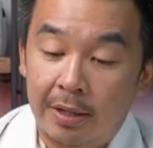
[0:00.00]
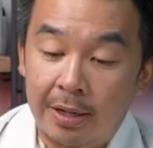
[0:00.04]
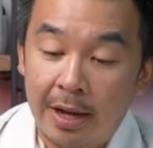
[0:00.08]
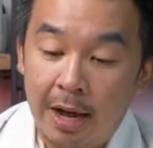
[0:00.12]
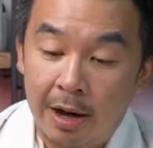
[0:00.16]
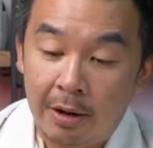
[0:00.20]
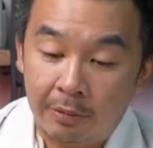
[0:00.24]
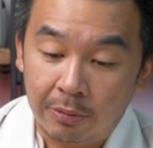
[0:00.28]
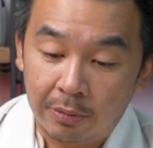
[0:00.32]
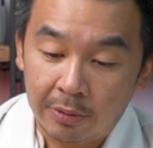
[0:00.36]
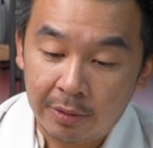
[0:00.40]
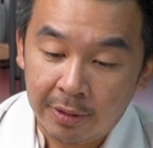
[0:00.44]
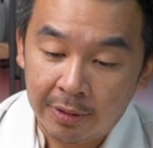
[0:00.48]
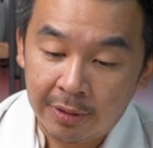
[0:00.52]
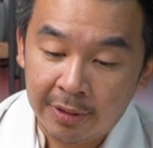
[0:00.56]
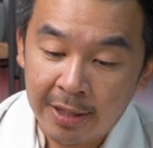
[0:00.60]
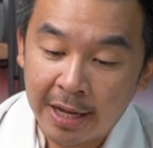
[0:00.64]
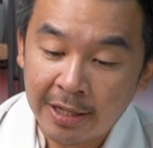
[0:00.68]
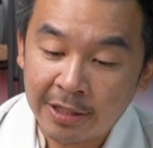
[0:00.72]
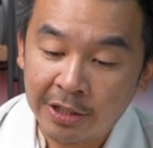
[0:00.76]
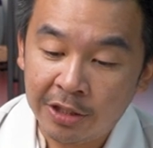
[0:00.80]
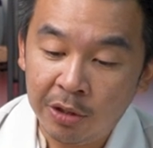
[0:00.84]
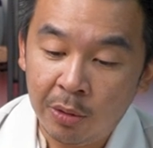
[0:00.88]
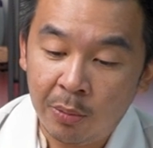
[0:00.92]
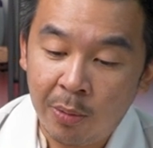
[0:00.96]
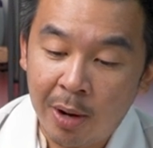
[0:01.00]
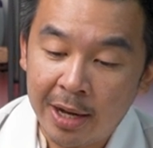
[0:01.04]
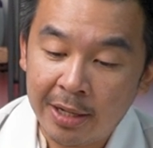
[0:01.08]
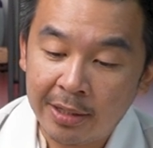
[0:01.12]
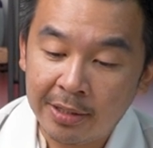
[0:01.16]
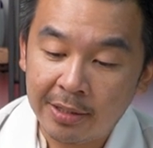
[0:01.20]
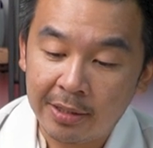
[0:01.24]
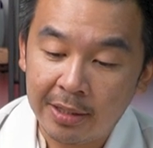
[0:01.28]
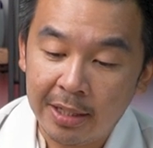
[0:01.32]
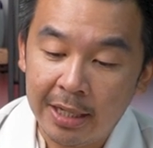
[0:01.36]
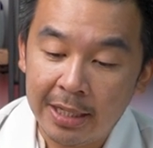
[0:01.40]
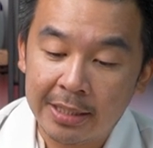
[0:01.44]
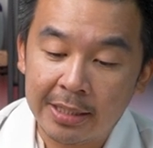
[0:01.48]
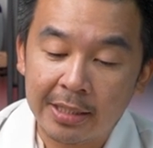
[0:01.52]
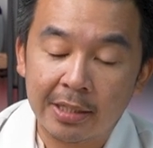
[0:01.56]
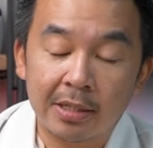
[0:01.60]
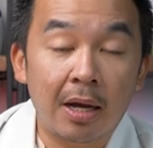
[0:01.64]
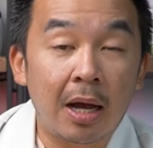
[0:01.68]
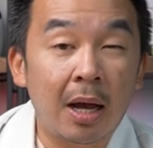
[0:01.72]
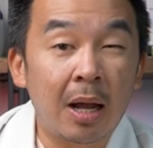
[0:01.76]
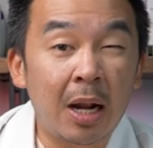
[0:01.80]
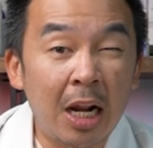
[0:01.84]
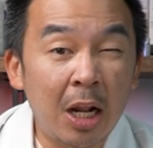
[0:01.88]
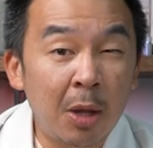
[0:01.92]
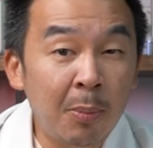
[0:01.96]
Now, texture-wise, it's
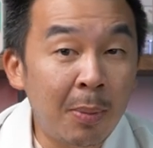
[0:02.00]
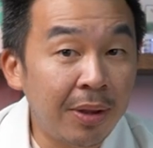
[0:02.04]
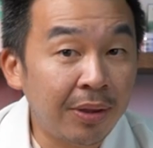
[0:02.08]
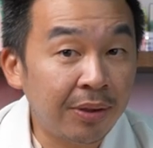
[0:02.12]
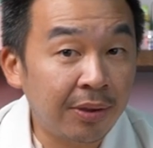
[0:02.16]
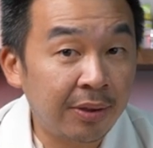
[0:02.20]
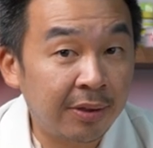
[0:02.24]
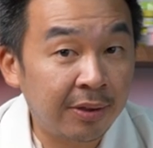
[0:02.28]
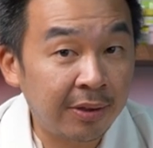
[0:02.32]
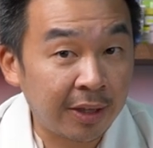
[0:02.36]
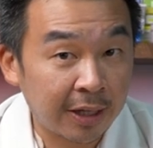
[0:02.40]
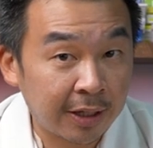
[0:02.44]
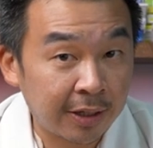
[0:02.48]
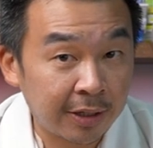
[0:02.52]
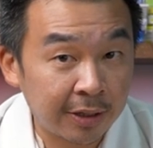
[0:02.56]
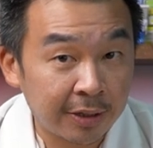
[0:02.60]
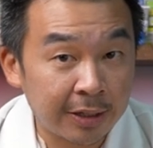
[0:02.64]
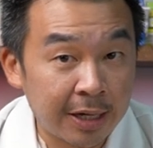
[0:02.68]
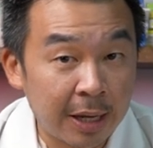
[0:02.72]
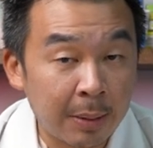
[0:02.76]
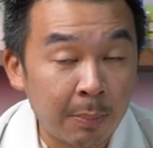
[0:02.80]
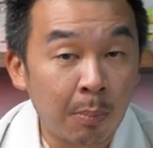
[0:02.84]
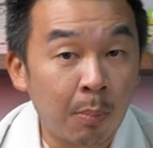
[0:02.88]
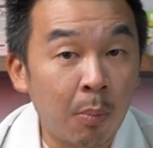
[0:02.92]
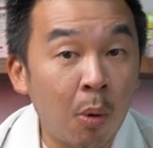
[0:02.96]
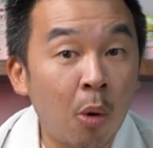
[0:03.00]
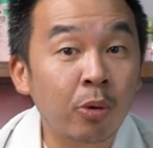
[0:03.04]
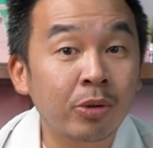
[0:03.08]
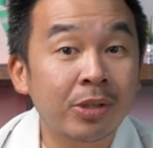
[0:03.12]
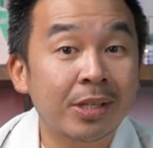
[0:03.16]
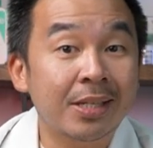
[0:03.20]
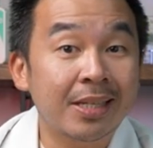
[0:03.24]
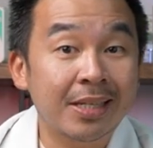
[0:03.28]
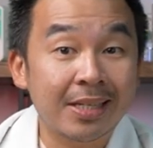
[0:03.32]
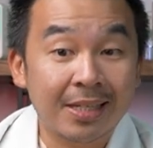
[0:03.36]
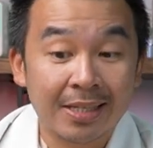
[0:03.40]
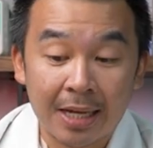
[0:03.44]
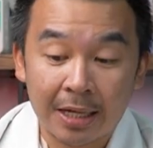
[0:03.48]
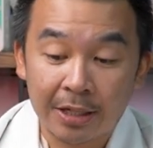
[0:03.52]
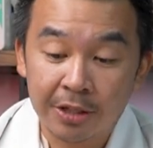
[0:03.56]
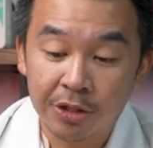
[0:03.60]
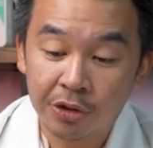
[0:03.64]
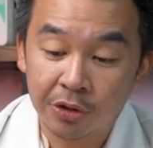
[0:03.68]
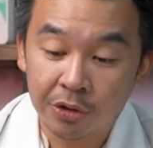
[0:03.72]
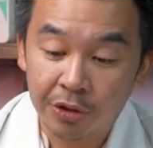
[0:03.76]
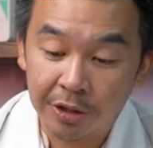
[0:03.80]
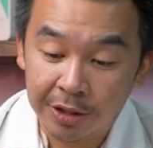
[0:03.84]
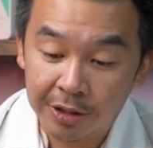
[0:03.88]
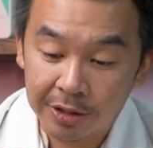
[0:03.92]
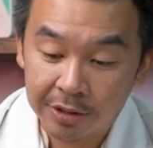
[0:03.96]
a little bit thicker than most
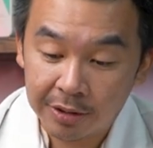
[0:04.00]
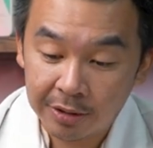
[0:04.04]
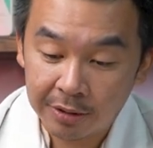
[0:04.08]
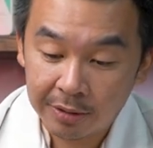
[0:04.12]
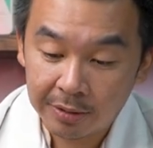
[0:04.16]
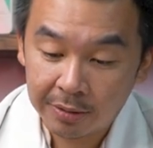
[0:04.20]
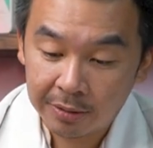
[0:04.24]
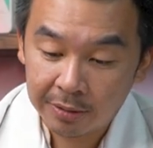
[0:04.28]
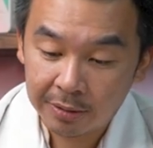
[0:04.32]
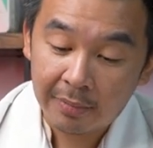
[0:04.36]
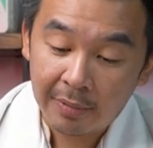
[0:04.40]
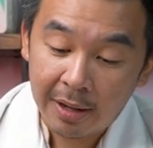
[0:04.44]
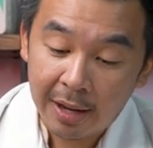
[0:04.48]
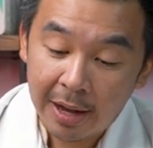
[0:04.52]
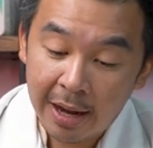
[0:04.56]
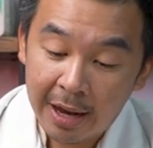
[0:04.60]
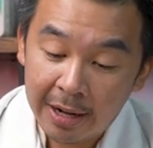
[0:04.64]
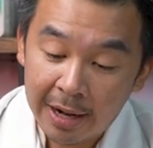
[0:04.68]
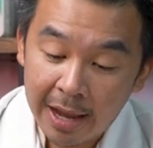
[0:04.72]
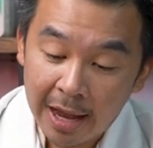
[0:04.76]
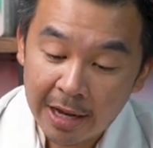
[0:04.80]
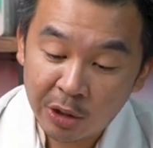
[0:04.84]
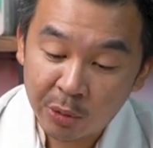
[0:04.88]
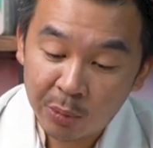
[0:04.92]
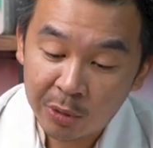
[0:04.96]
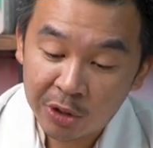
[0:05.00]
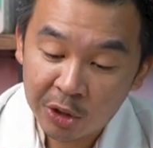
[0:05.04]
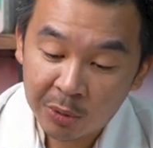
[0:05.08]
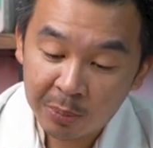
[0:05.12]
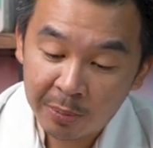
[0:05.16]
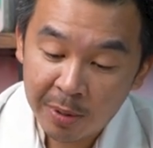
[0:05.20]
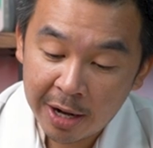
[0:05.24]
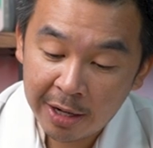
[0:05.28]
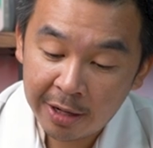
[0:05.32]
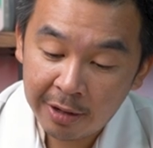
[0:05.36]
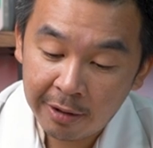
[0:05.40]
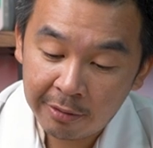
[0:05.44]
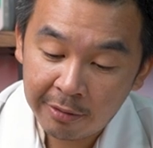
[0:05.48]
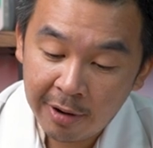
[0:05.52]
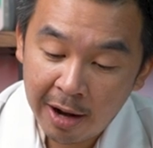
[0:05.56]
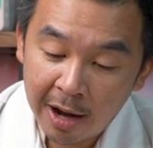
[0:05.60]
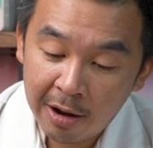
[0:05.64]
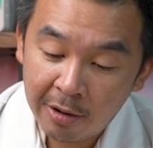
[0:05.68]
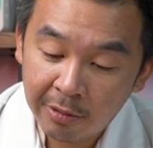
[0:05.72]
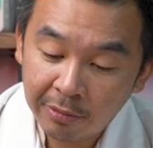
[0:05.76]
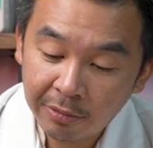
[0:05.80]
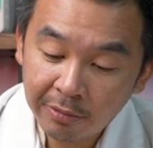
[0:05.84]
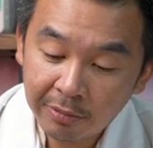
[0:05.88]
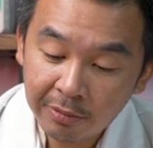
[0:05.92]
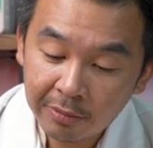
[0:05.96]
sunscreens. And as we spread it
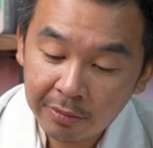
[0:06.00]
around,